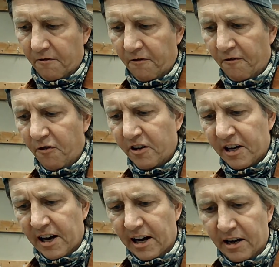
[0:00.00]
foot
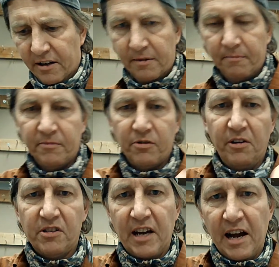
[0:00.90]
on it. So here's
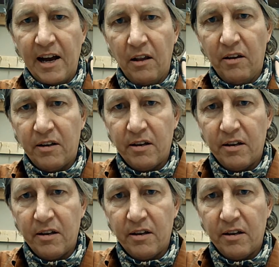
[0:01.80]
the eyelet.